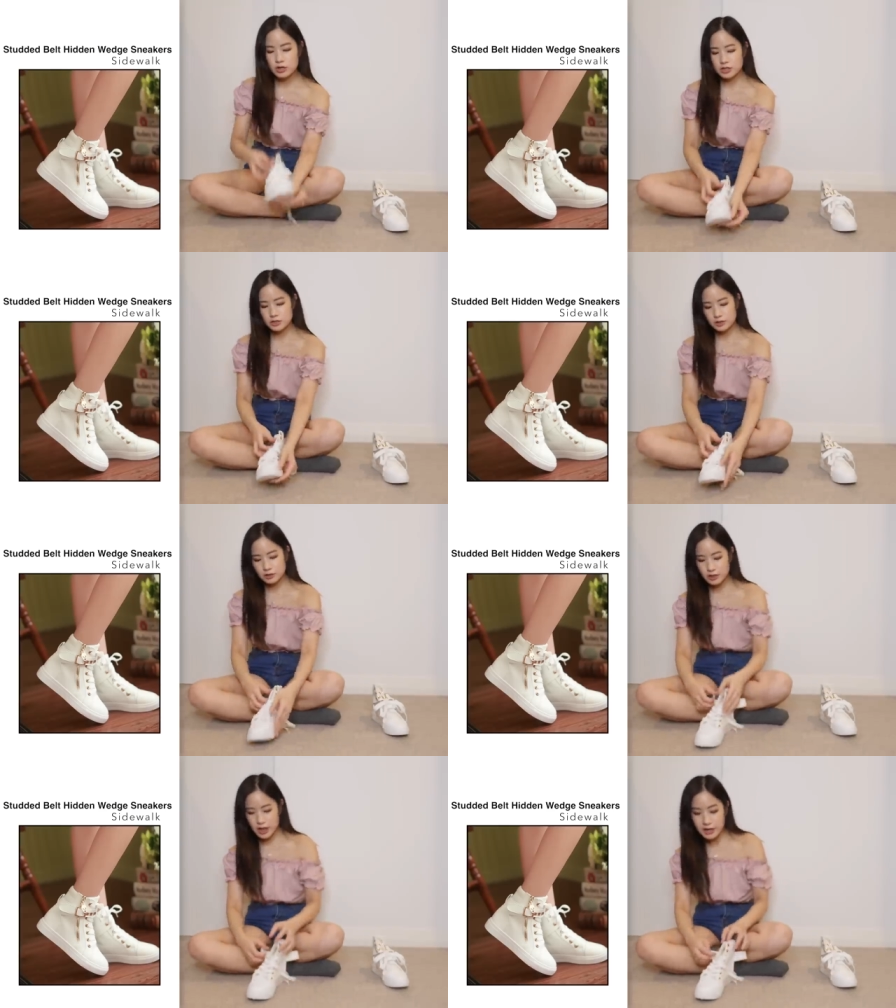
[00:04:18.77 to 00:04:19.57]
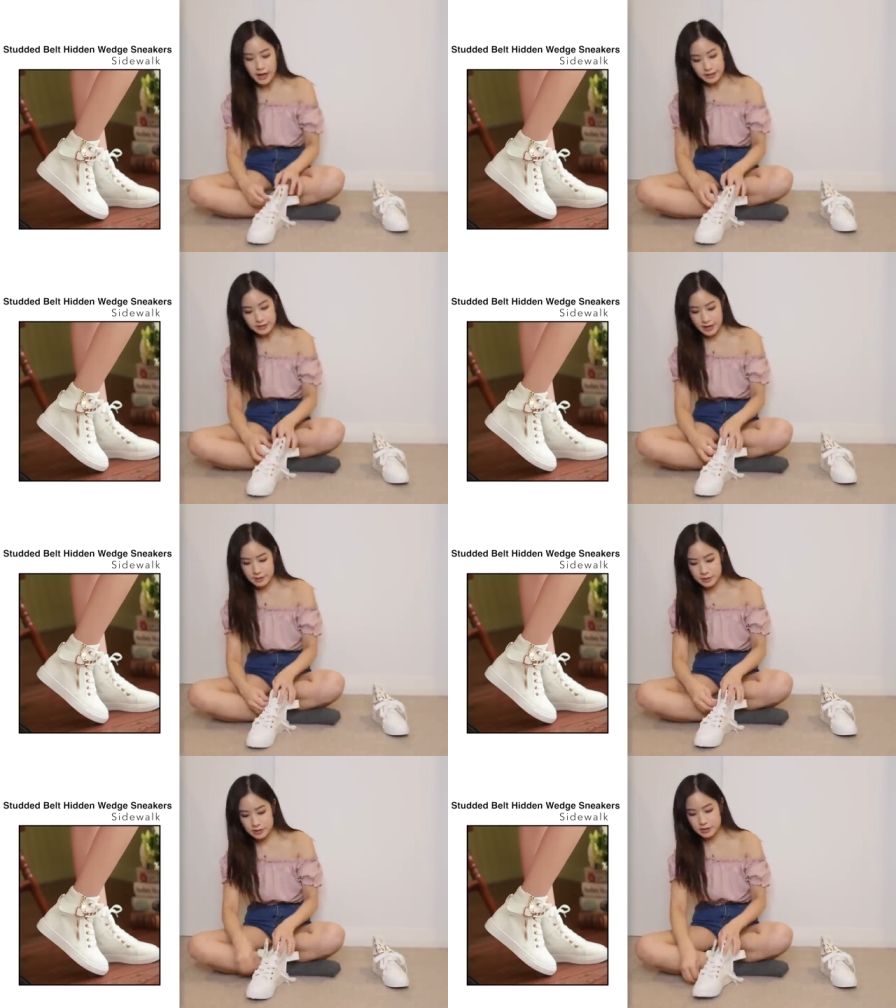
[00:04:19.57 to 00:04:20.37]
so I like
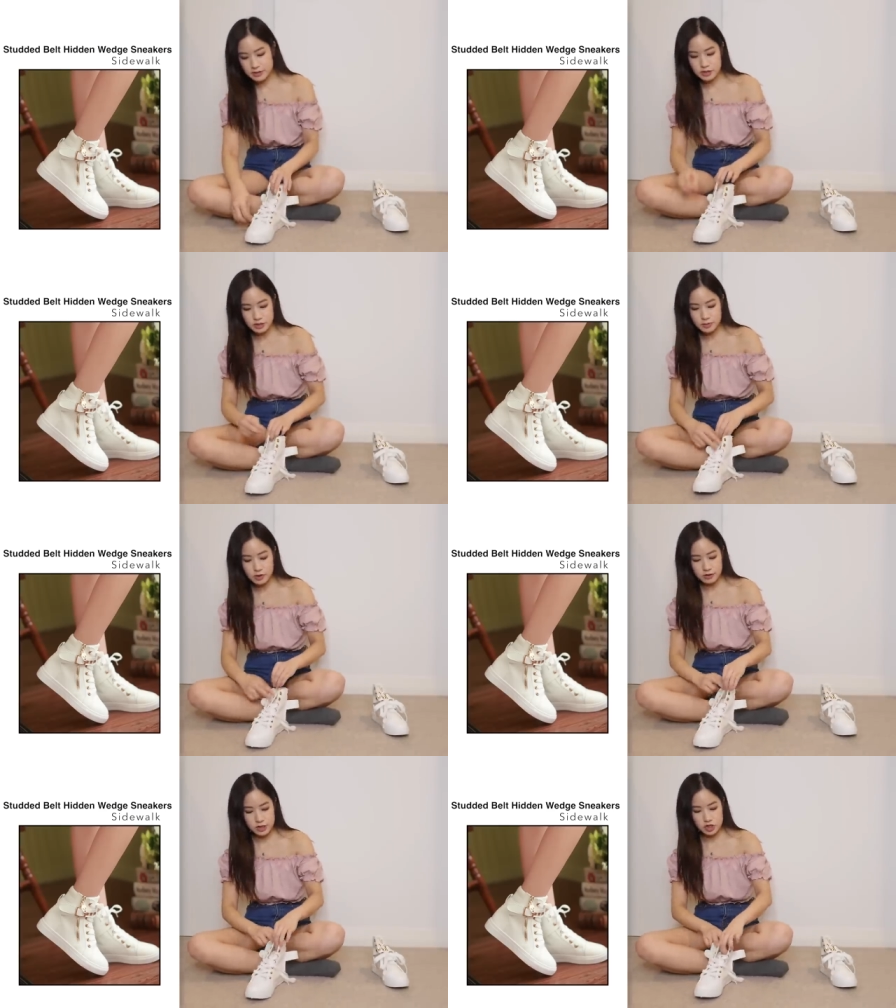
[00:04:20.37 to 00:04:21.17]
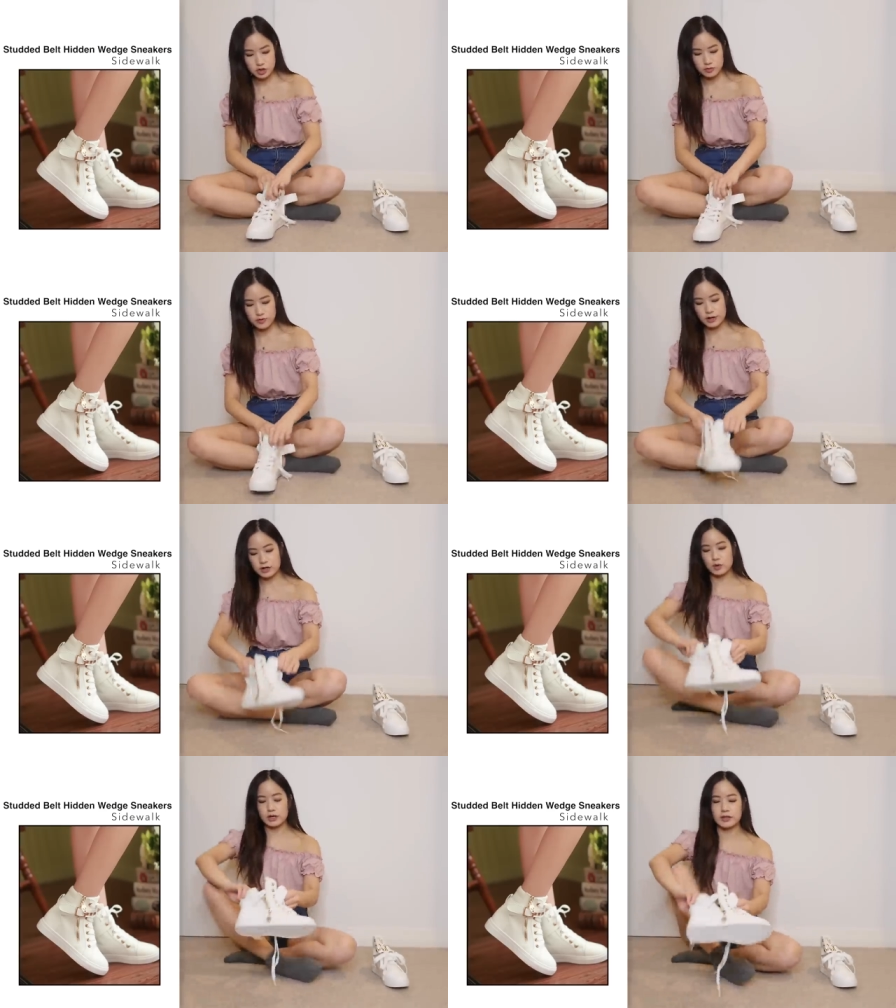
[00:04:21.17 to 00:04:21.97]
that because you can put on the shoe very
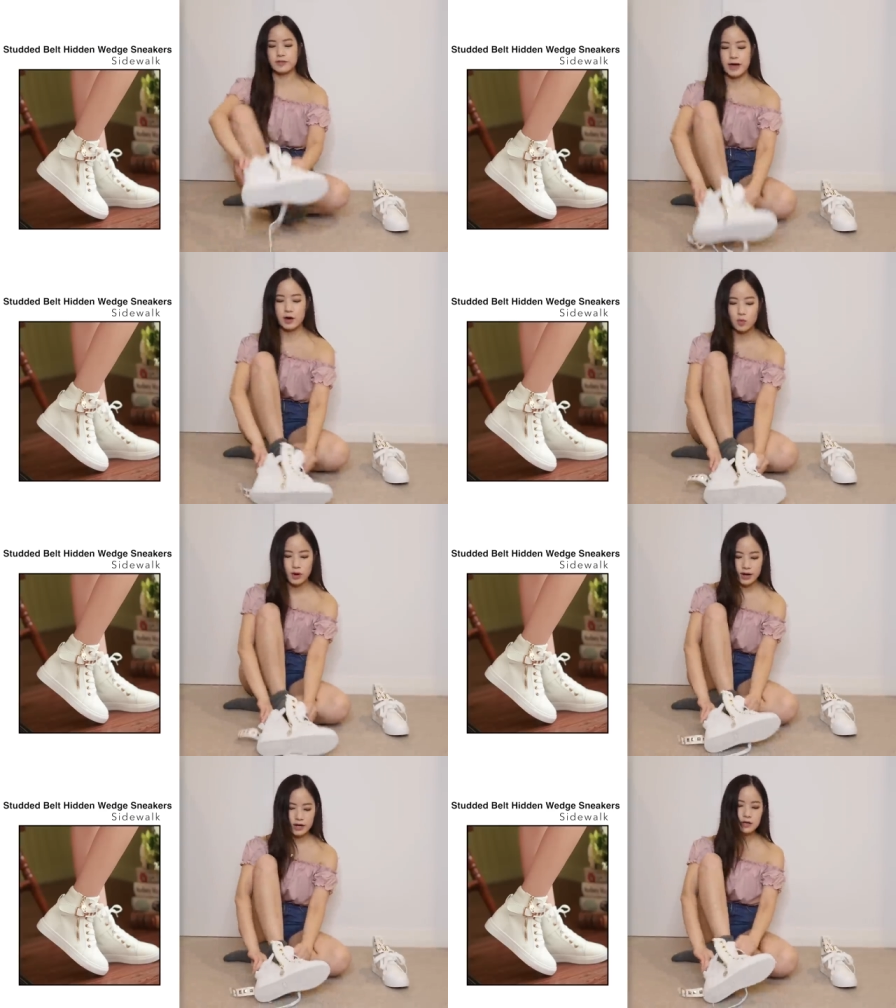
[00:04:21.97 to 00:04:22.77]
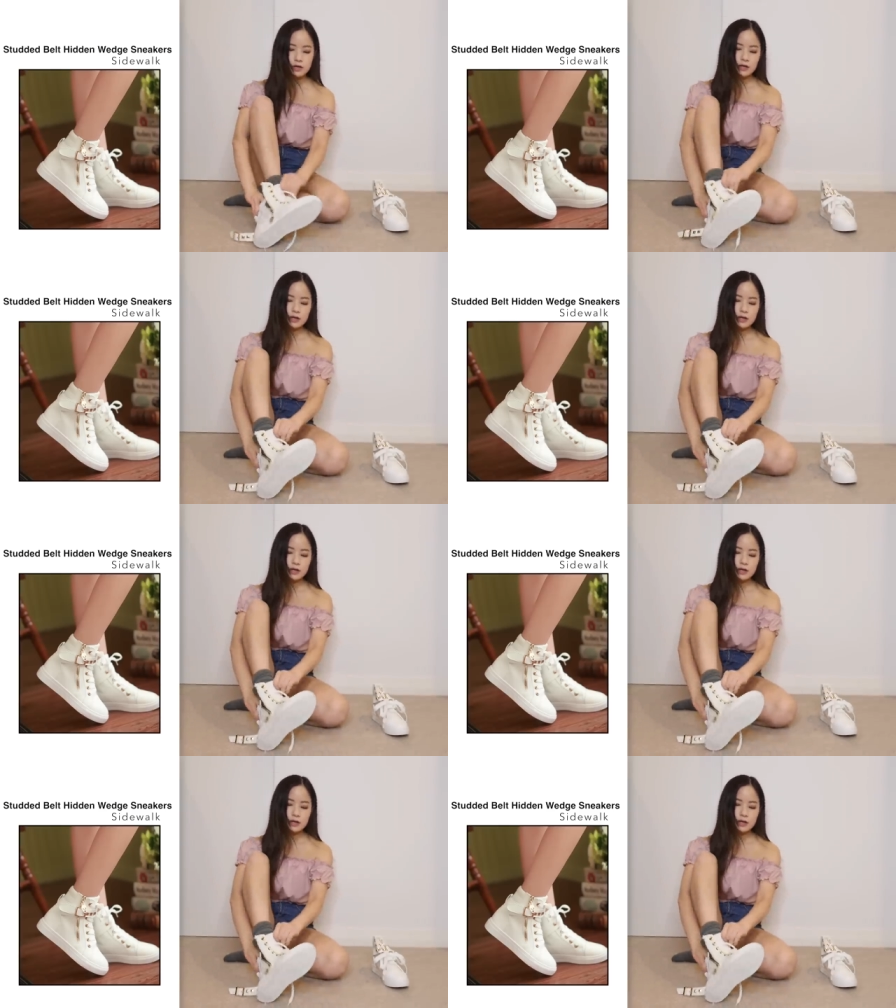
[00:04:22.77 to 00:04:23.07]
quickly that way.